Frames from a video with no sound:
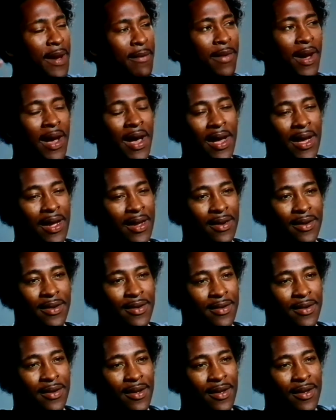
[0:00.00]

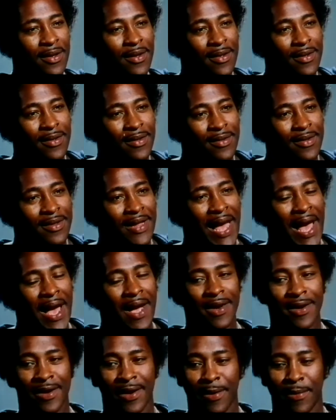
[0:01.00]
mind
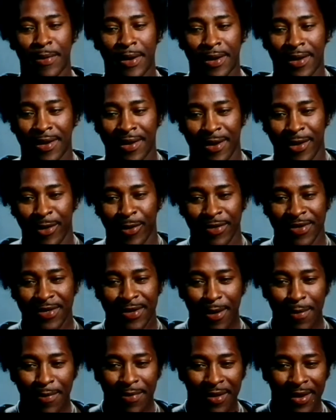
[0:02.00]
academically or
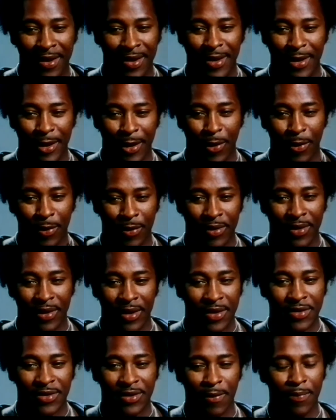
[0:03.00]
something, you know, and
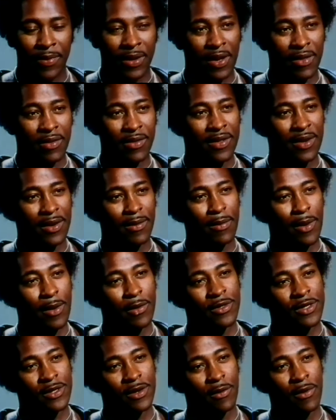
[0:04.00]
something other than
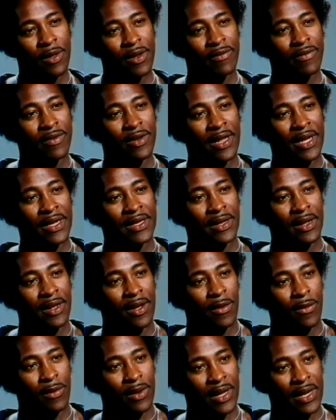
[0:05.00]
emotion or whatever,
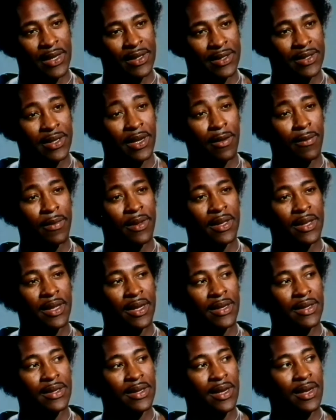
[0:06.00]
would like to tell me
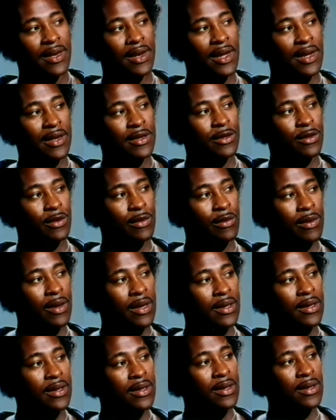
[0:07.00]
that I'd like
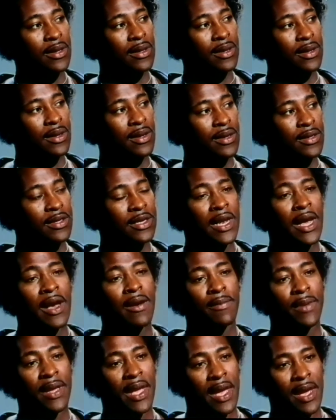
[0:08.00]
to
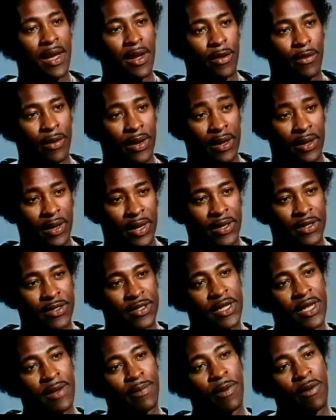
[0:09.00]
not be angry and to
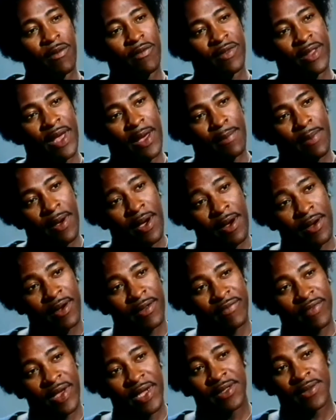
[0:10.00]
skip over that part
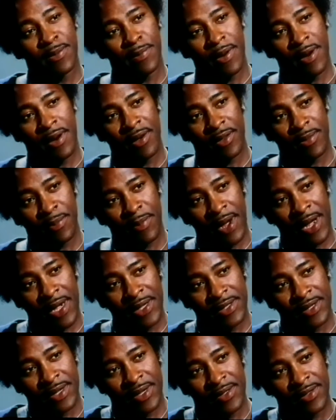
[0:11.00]
if that's a part of the
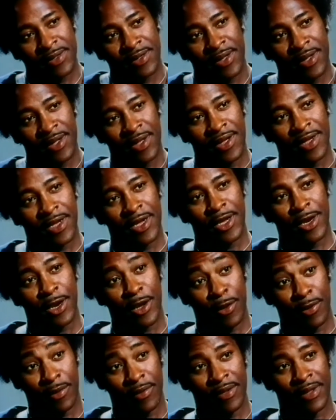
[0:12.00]
process, you
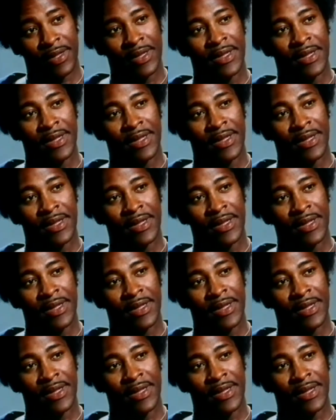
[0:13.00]
know.